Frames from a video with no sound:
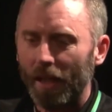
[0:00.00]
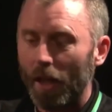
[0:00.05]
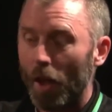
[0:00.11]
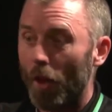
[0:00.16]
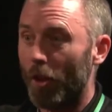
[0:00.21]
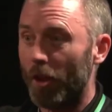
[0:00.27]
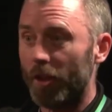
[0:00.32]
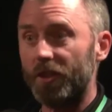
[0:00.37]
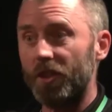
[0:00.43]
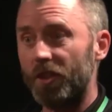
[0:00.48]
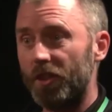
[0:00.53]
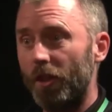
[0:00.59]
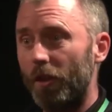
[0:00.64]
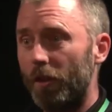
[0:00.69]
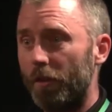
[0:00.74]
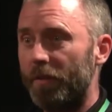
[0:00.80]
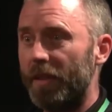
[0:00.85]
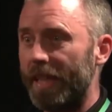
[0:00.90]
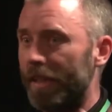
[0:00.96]
that
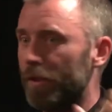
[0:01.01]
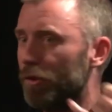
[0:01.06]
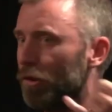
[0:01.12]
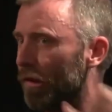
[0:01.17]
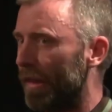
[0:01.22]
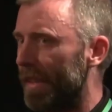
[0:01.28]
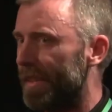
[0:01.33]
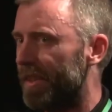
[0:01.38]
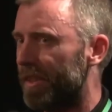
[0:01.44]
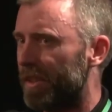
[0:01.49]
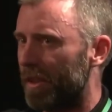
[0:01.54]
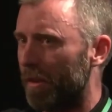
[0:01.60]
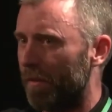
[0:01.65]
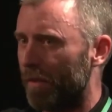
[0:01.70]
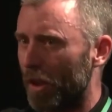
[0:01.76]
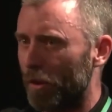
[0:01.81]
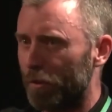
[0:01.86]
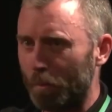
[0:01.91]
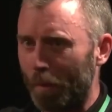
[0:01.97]
serve the interests of
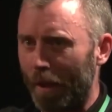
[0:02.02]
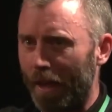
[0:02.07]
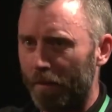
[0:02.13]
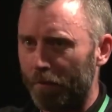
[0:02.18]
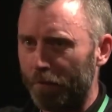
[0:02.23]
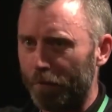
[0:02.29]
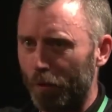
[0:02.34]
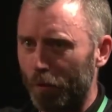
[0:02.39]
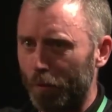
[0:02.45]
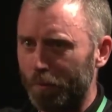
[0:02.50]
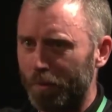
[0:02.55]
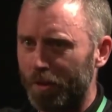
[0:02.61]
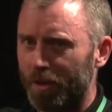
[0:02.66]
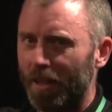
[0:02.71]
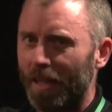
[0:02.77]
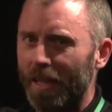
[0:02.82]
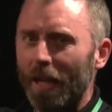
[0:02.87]
those platforms.